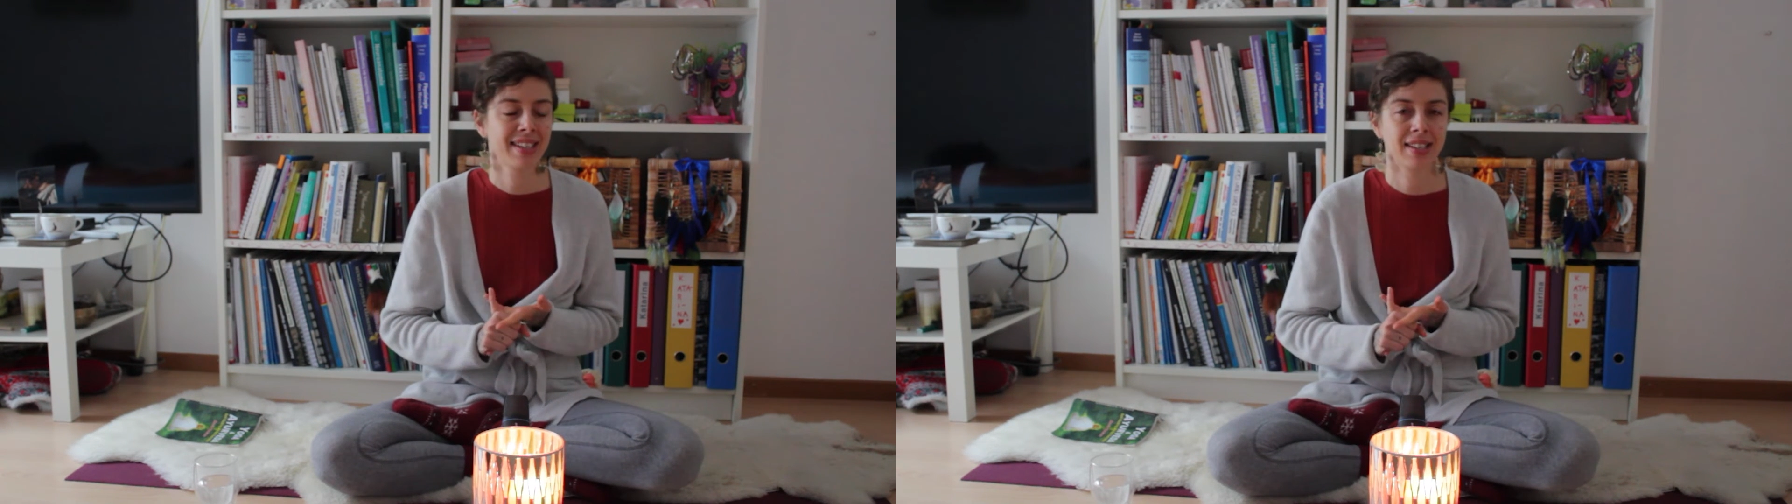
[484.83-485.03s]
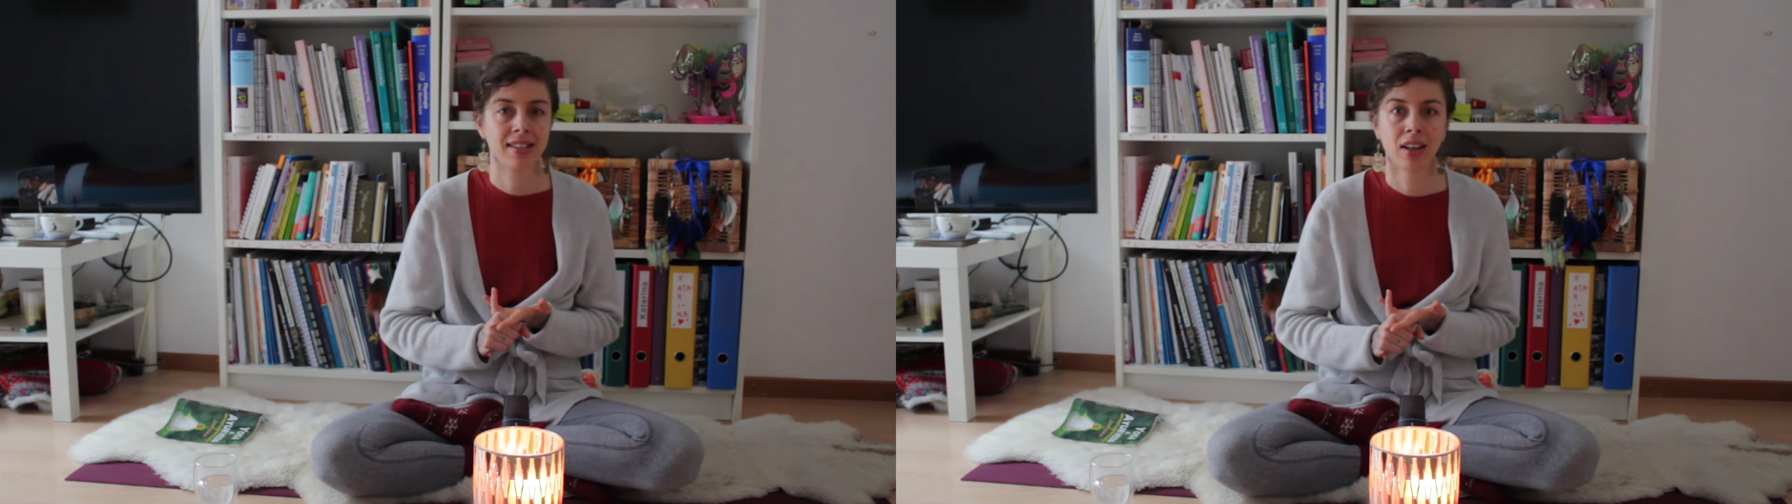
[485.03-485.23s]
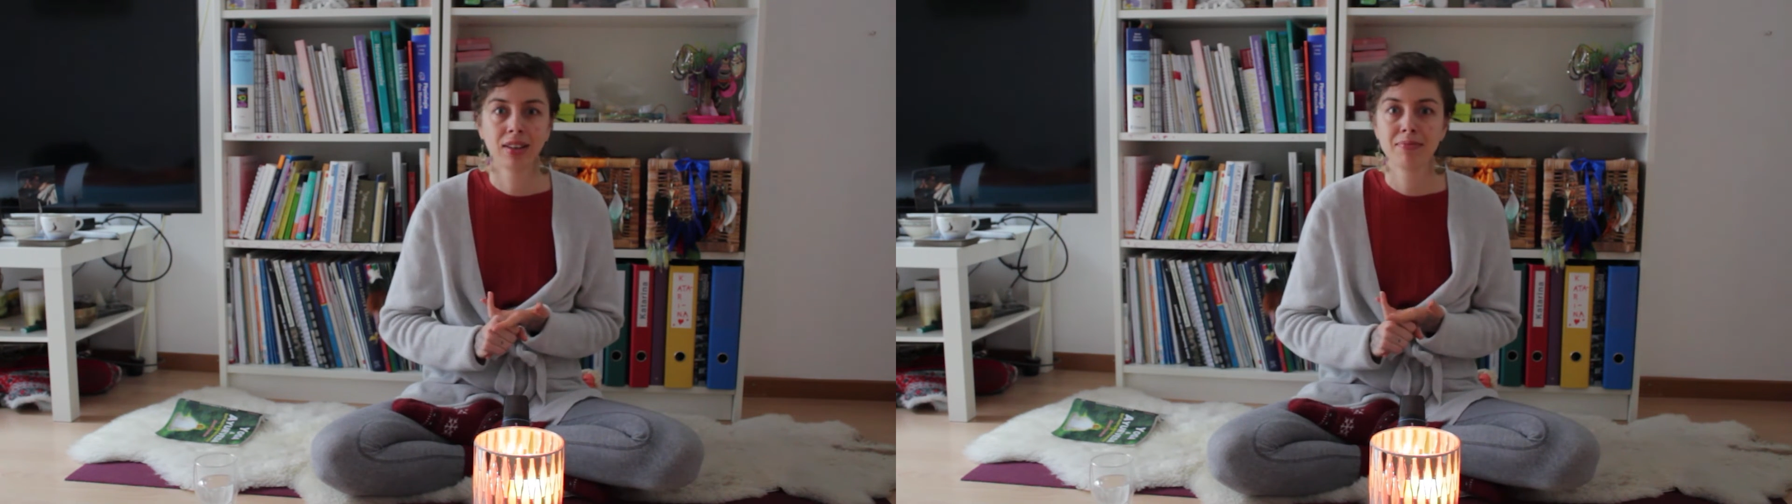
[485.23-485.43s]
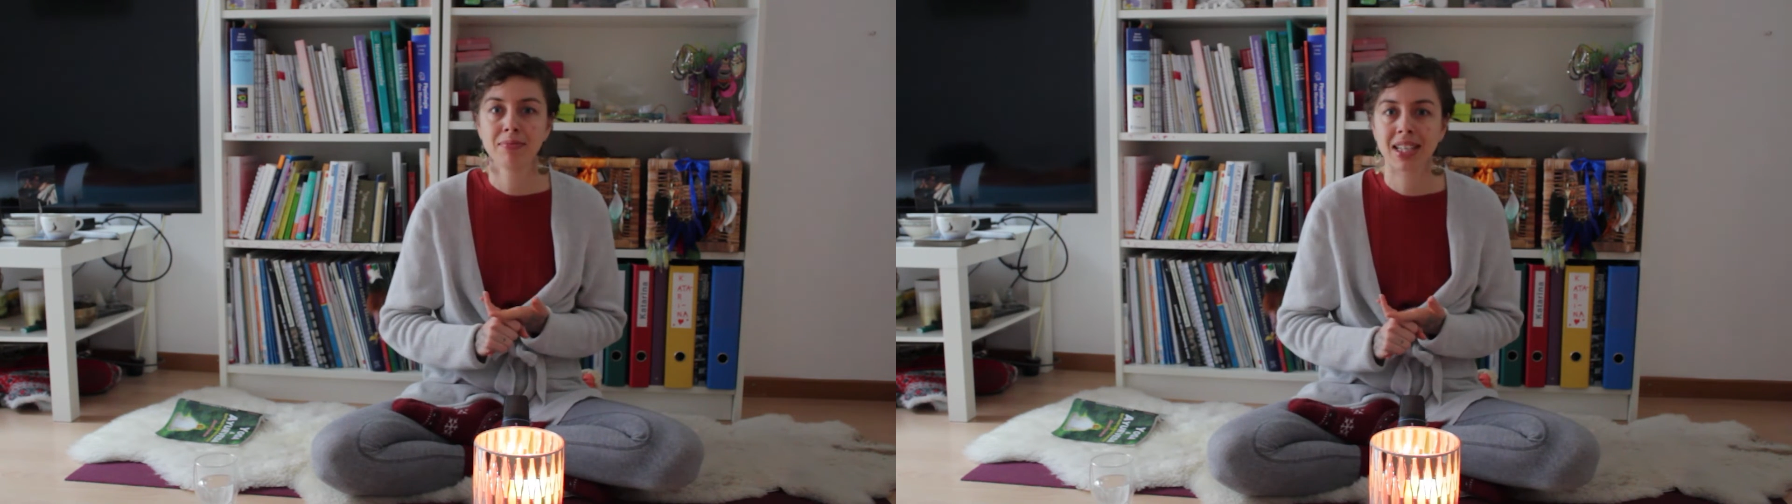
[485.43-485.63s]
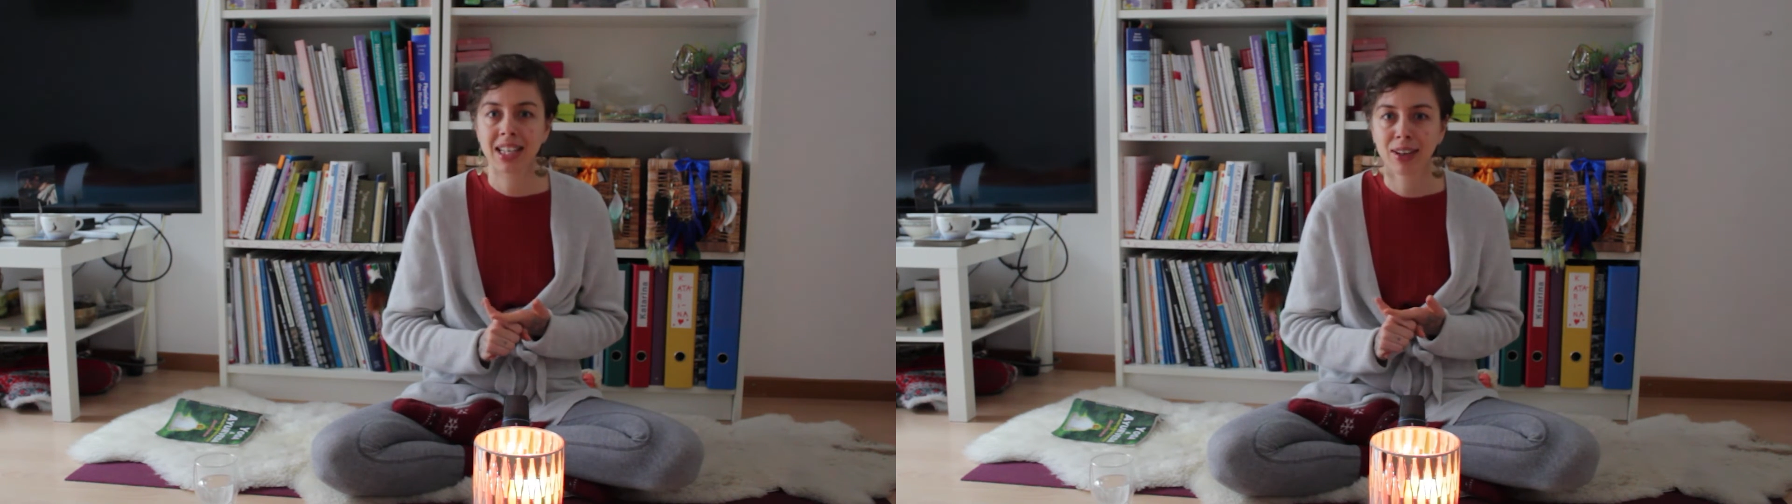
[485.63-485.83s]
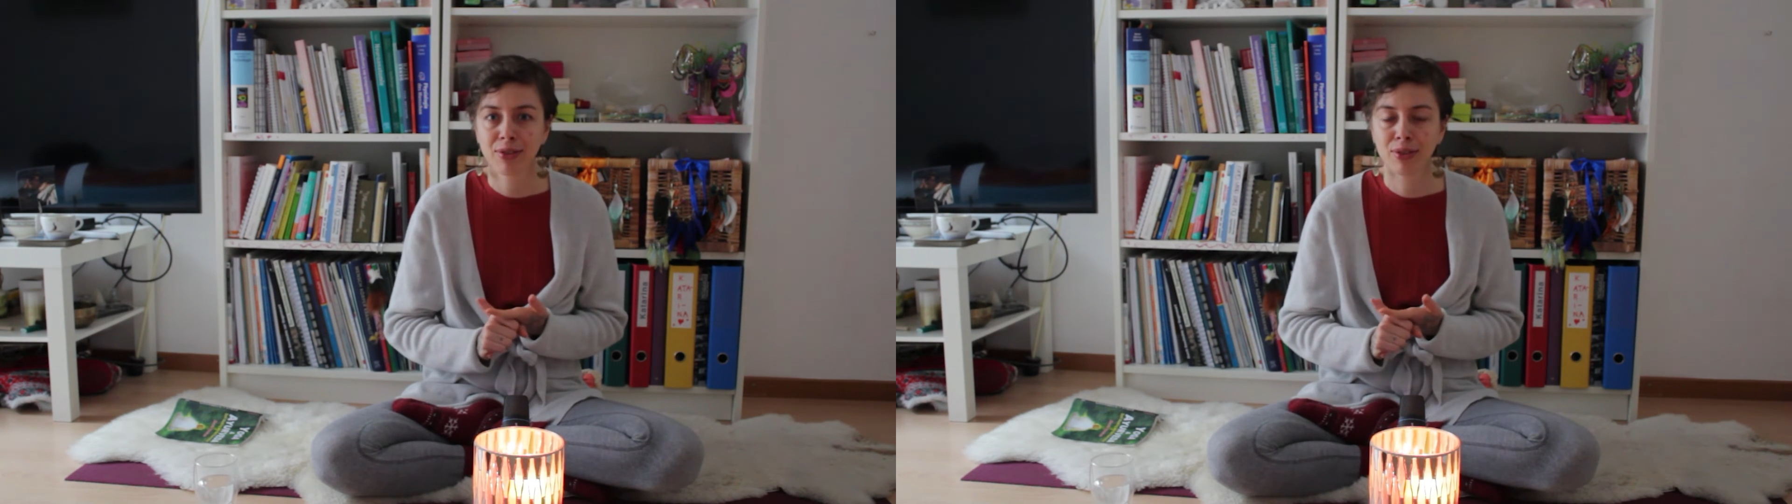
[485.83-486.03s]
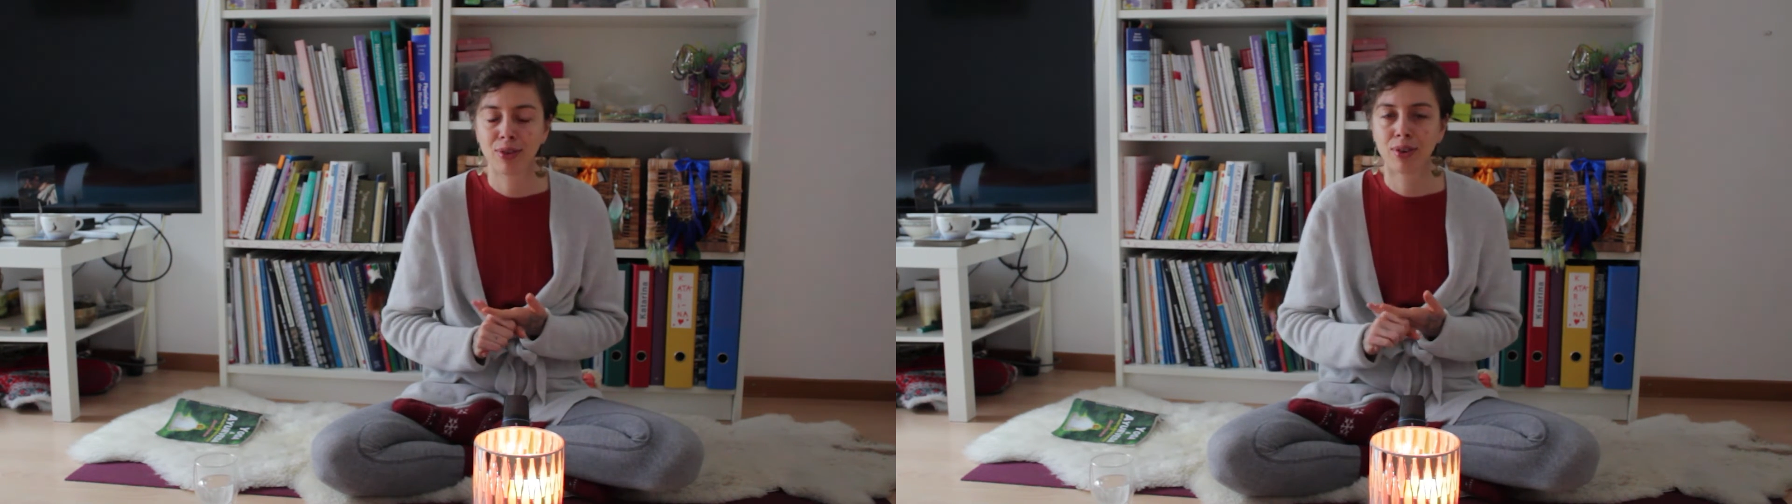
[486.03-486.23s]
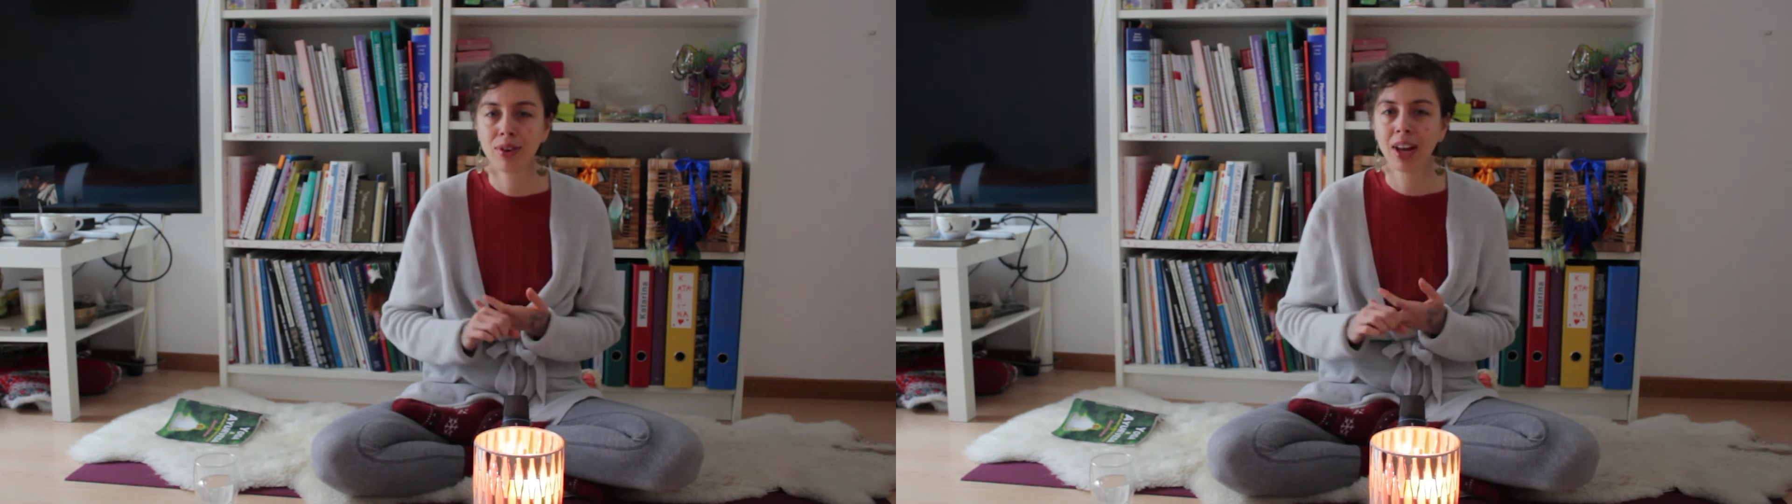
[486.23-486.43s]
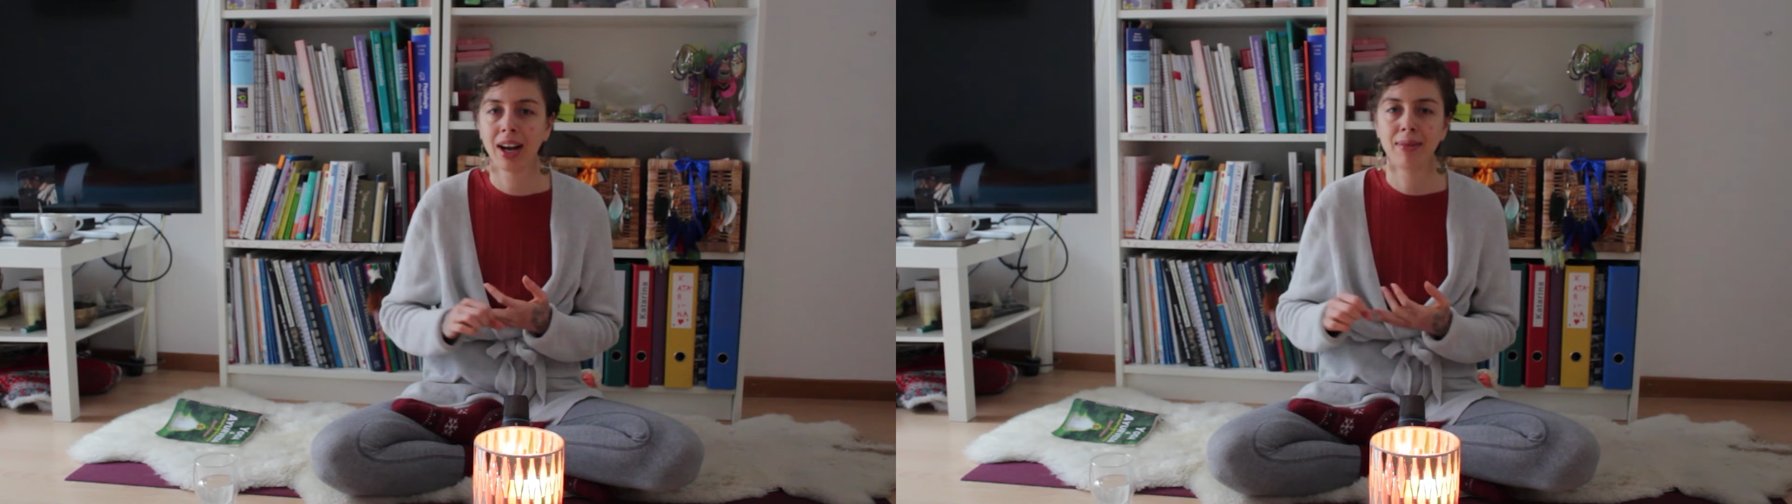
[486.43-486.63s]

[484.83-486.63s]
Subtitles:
it's not meaningful.